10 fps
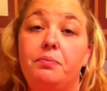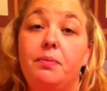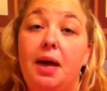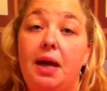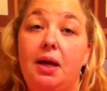
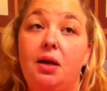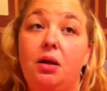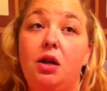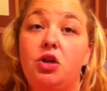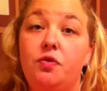made
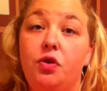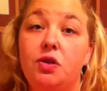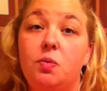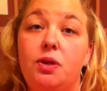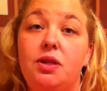lunch for
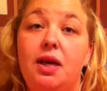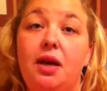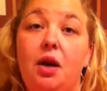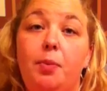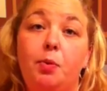us one
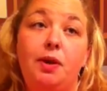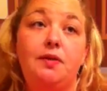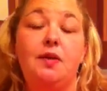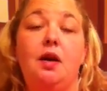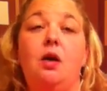day a couple
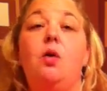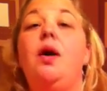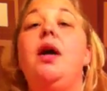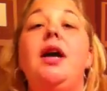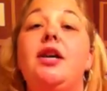weeks ago,
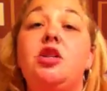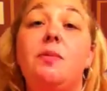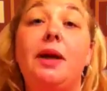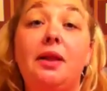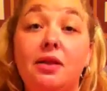and she
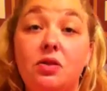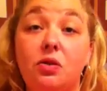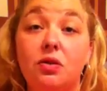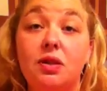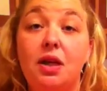made
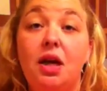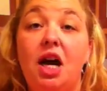lentils.